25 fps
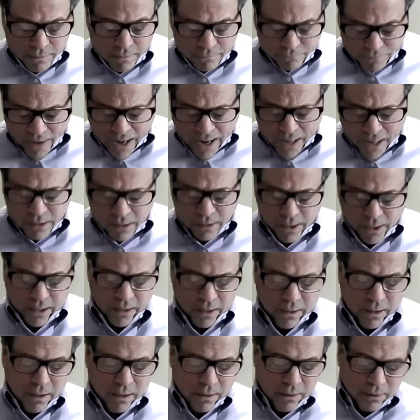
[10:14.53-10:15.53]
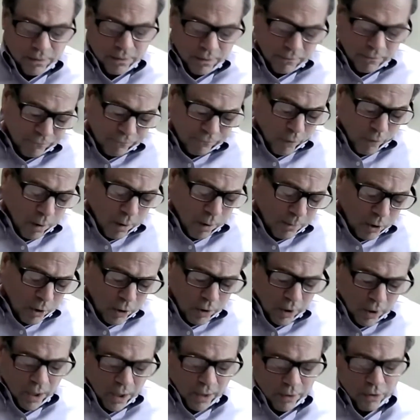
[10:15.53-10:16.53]
Finally, the
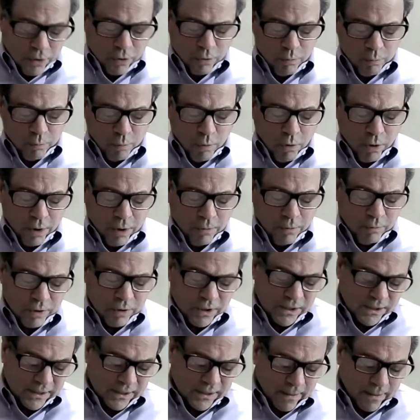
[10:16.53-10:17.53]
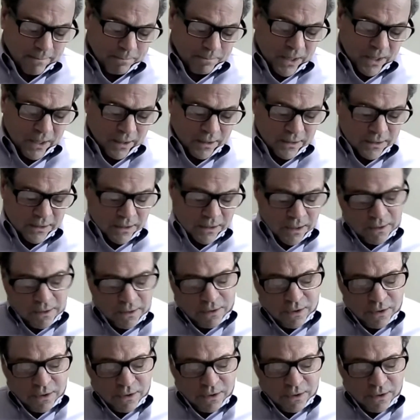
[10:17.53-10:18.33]
former Underwood recipients,